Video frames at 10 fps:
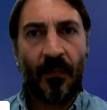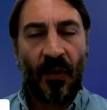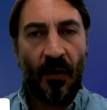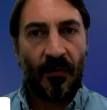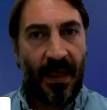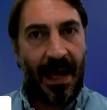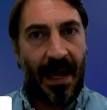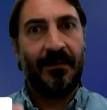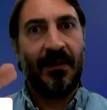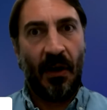So
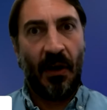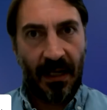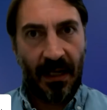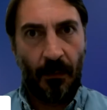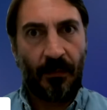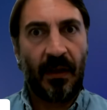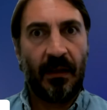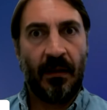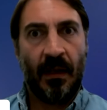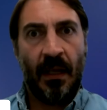that, can help
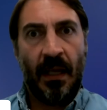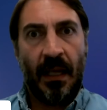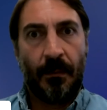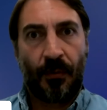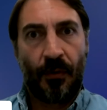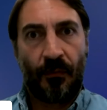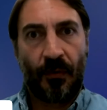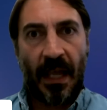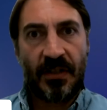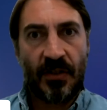improve
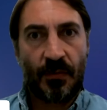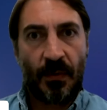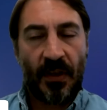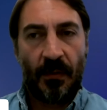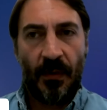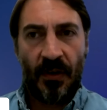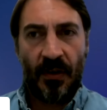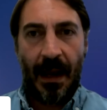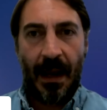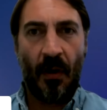relations with the
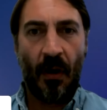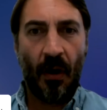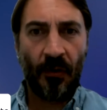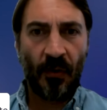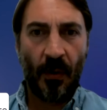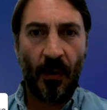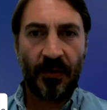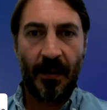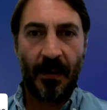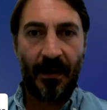community. I'm also
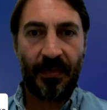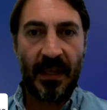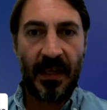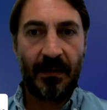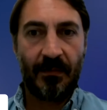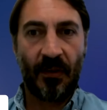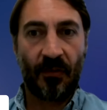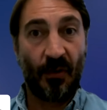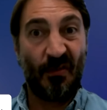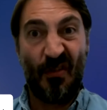wondering about the
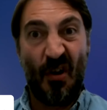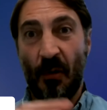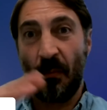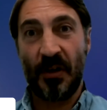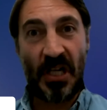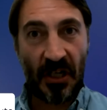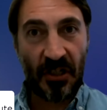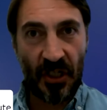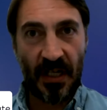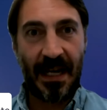sort of harm
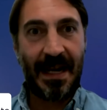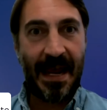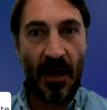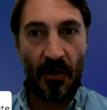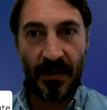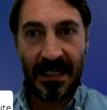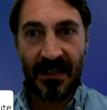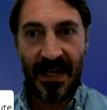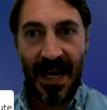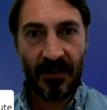reduction in
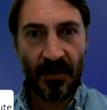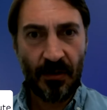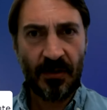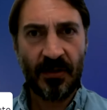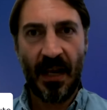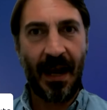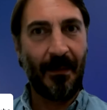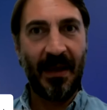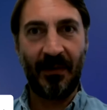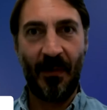AOD sectors,
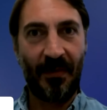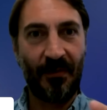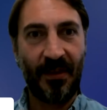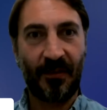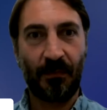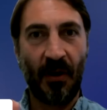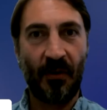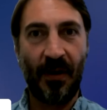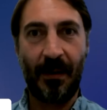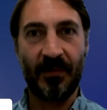and whether this
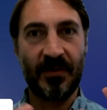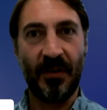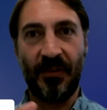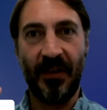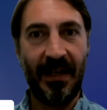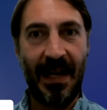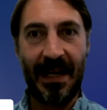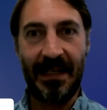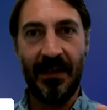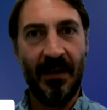program resulted in
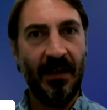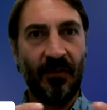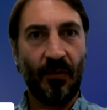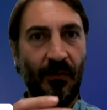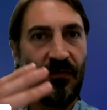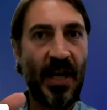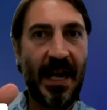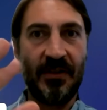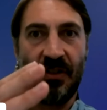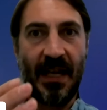any sort of
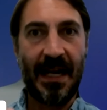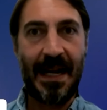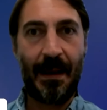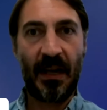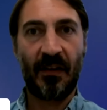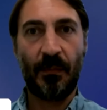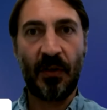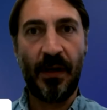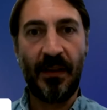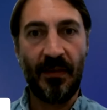change in dynamics
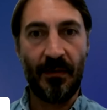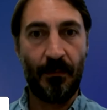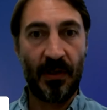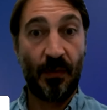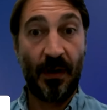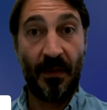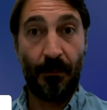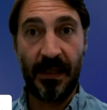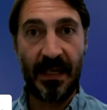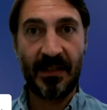between the
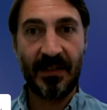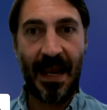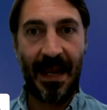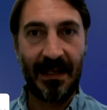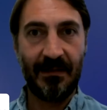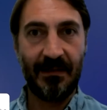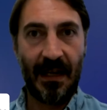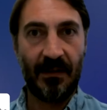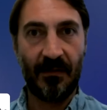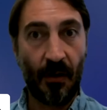police and
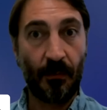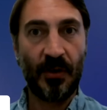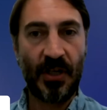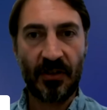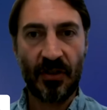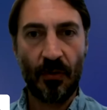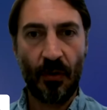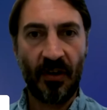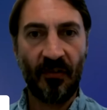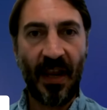harm reduction
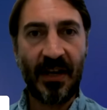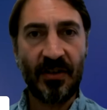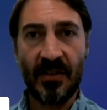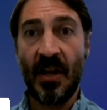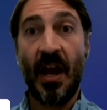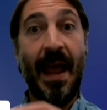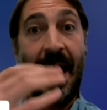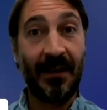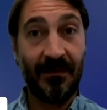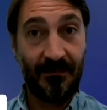organizations,
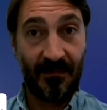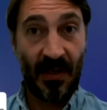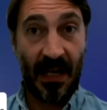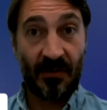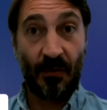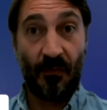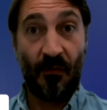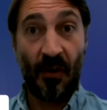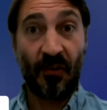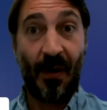and sort of
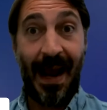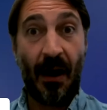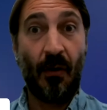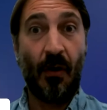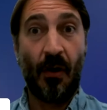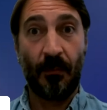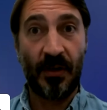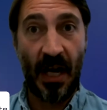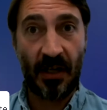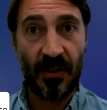also how harm
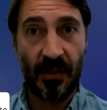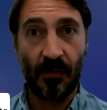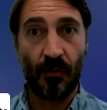reduction